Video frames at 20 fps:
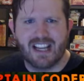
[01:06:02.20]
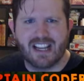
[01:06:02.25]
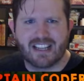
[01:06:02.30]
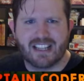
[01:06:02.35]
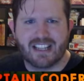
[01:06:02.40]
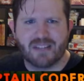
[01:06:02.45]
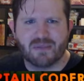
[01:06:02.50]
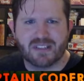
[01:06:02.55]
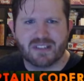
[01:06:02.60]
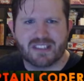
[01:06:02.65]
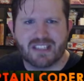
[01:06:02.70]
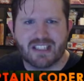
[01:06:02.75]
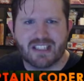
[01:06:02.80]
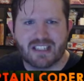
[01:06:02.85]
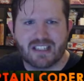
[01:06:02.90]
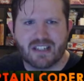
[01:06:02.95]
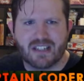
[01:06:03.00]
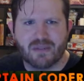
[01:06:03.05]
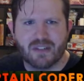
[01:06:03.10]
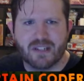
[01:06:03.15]
and was
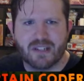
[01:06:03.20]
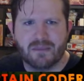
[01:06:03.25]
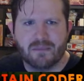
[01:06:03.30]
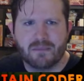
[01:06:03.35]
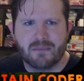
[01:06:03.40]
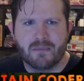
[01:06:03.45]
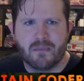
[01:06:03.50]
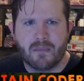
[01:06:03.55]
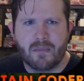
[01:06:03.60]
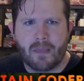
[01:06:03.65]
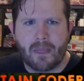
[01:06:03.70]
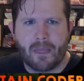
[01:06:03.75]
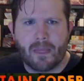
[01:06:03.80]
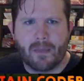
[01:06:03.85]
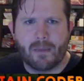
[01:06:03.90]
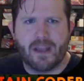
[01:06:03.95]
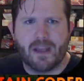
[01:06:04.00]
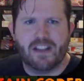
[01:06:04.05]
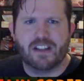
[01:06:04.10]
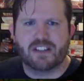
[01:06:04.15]
thinking I would, and
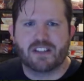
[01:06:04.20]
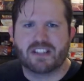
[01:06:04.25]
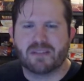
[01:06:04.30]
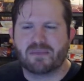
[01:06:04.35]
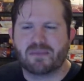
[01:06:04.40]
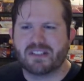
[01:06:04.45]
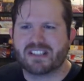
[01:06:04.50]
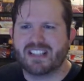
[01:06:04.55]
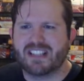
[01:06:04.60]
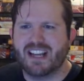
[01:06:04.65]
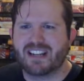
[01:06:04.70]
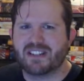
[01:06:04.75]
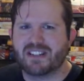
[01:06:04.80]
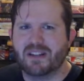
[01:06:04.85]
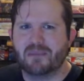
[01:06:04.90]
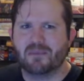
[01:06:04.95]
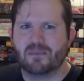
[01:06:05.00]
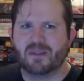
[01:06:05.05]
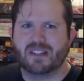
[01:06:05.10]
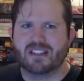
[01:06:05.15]
then you skip the stack
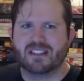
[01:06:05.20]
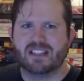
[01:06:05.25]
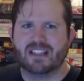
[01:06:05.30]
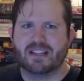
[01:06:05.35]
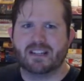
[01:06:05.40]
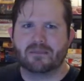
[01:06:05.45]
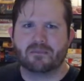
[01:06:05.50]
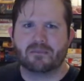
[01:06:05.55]
numbering line.